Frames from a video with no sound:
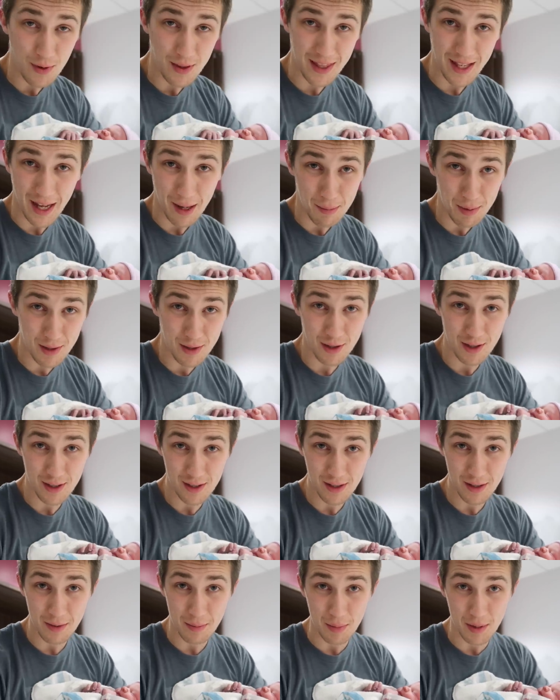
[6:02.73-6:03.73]
with the
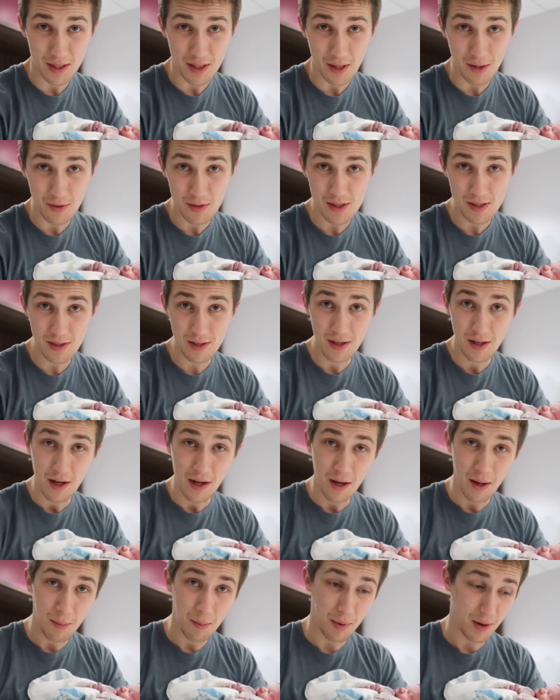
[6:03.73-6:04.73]
epidural and Pitocin,
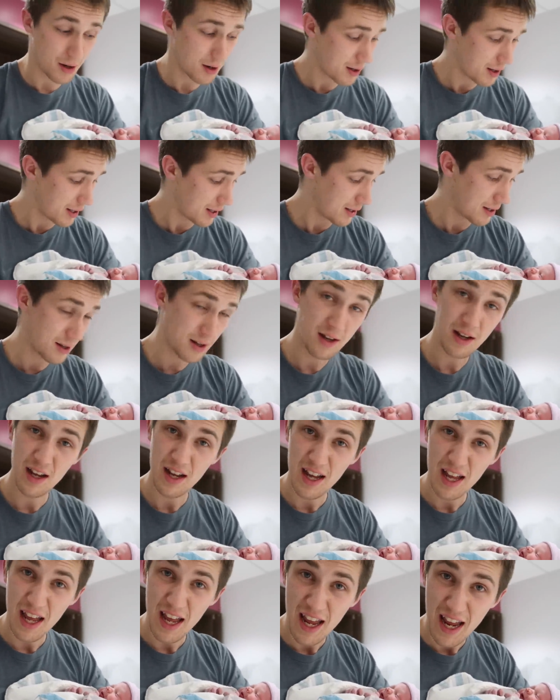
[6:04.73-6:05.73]
but Arianna
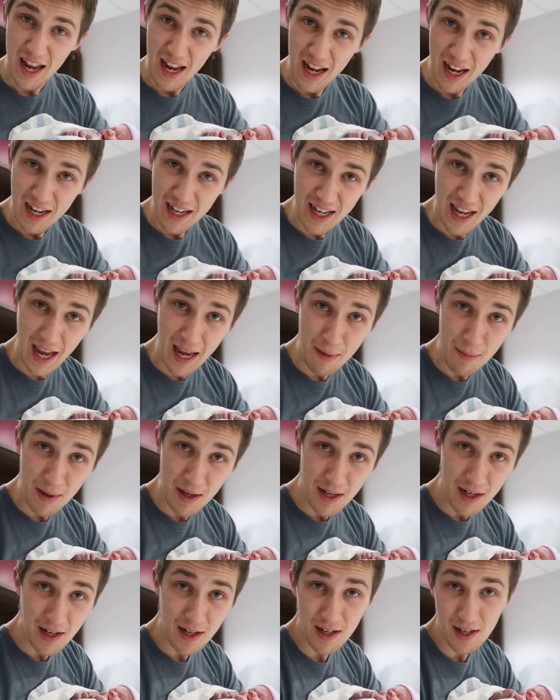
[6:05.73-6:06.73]
came
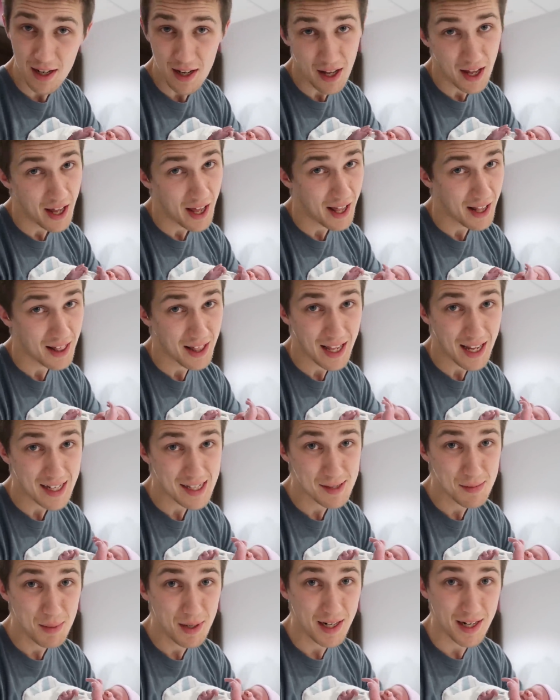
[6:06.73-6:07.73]
in
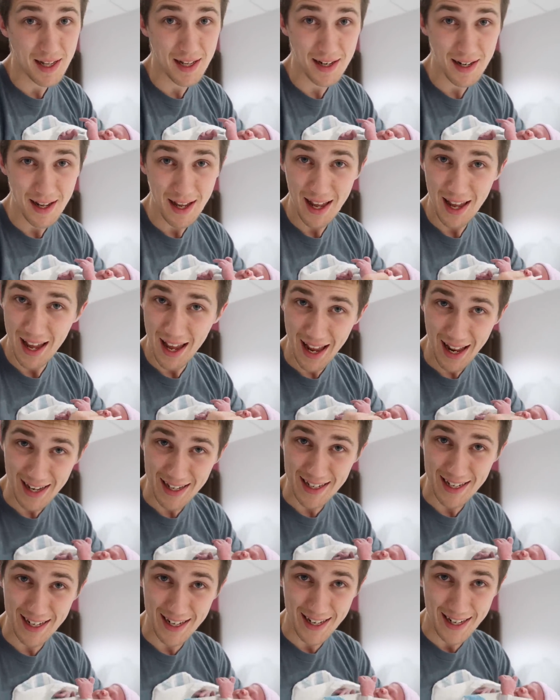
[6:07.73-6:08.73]
last minute
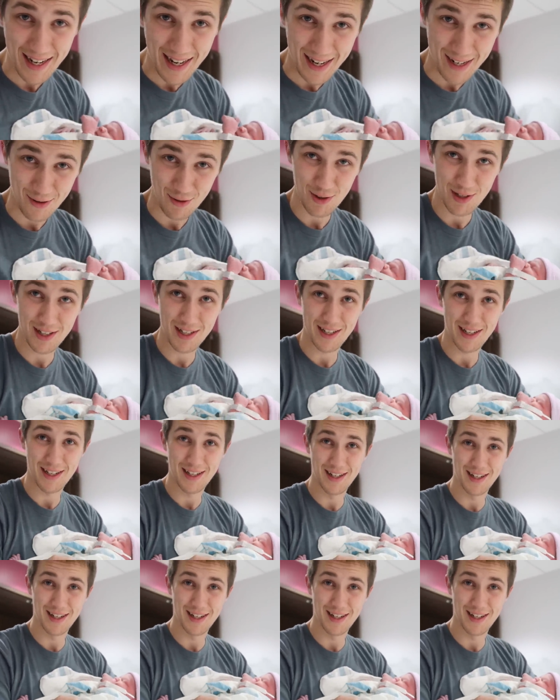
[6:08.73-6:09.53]
and did it naturally.